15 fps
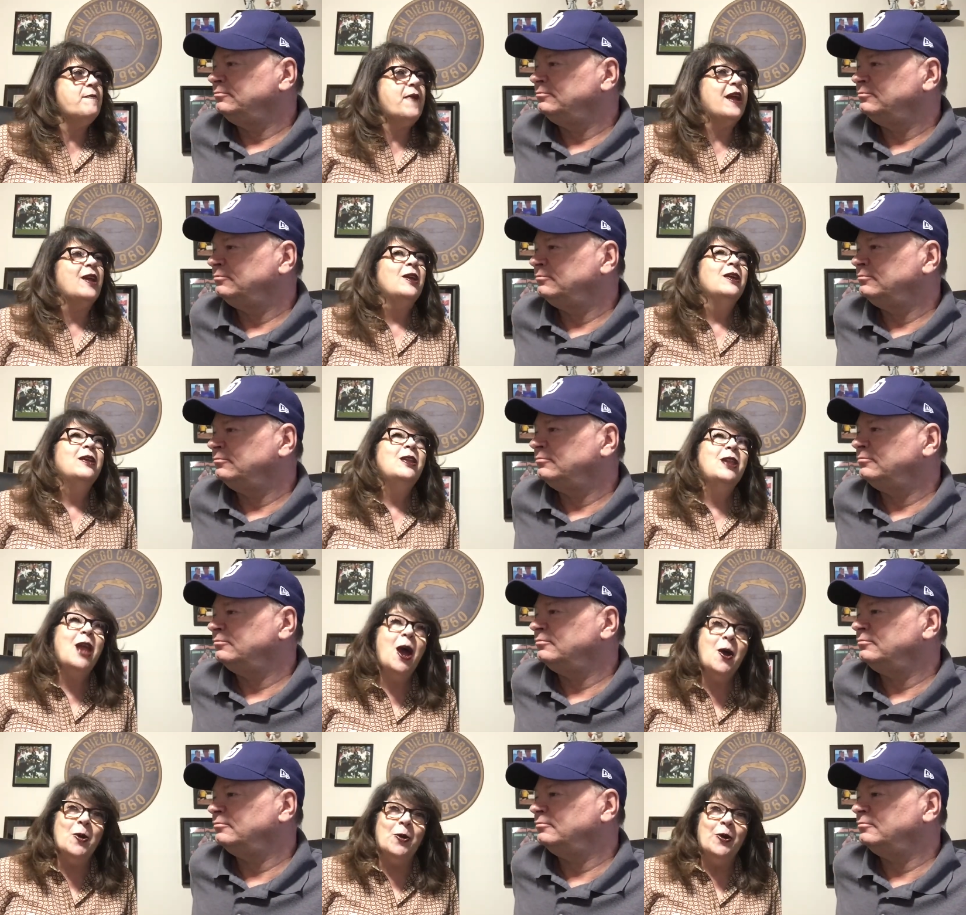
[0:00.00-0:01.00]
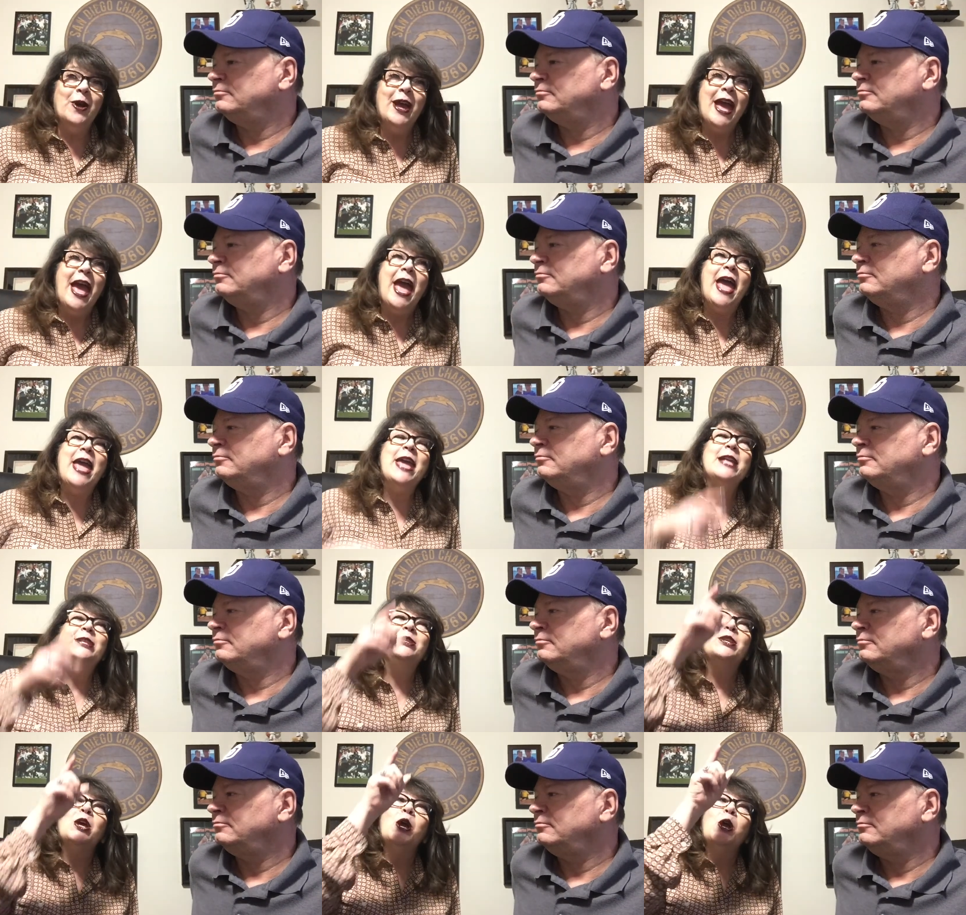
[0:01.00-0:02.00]
Speaker 1: I'm like, "No,
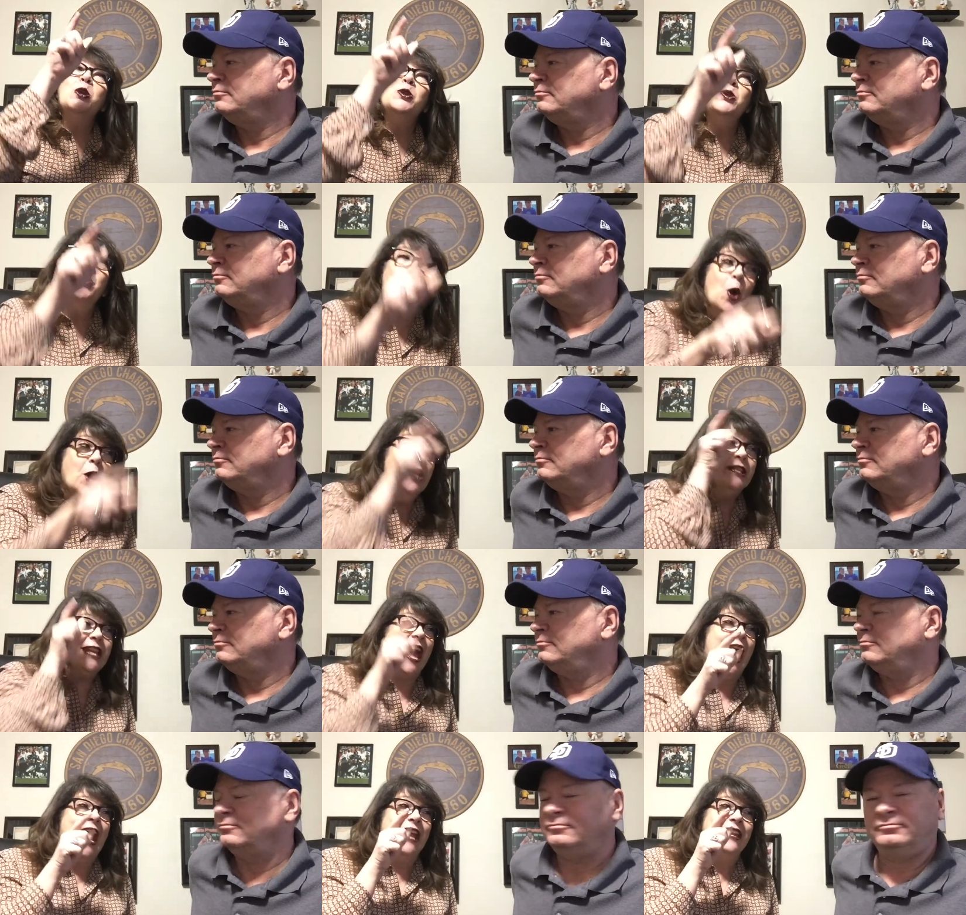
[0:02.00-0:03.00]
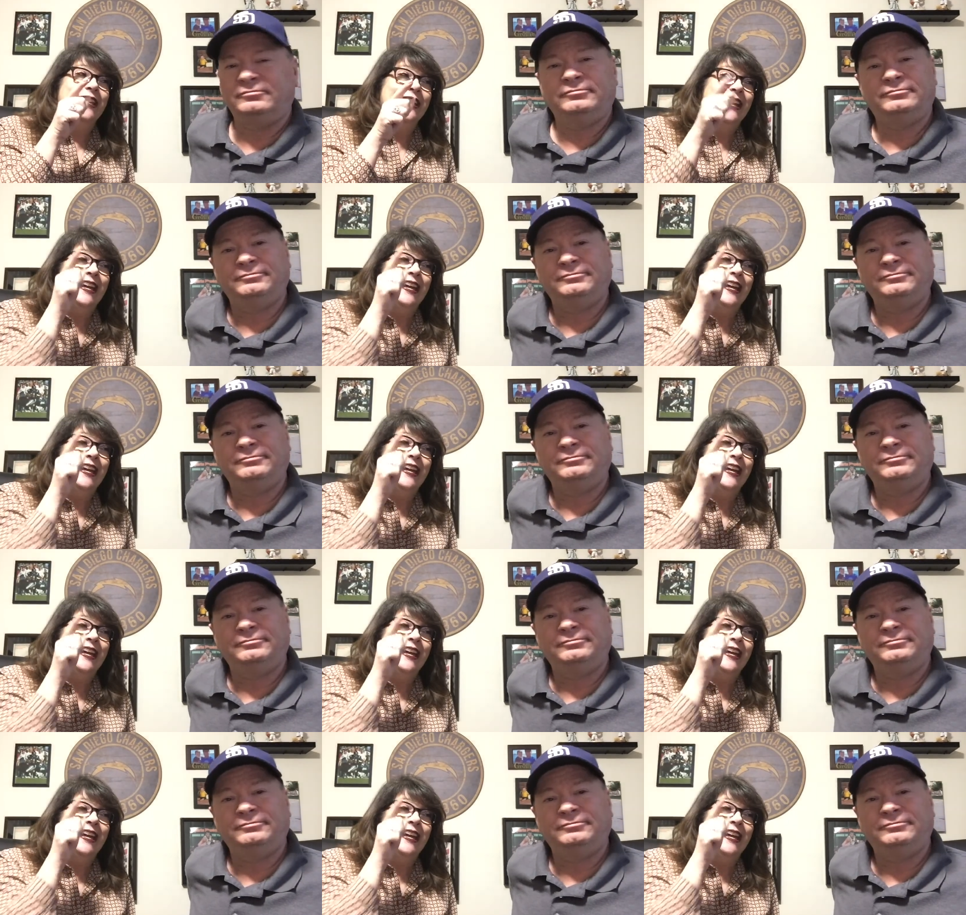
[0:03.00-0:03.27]
it's your dad."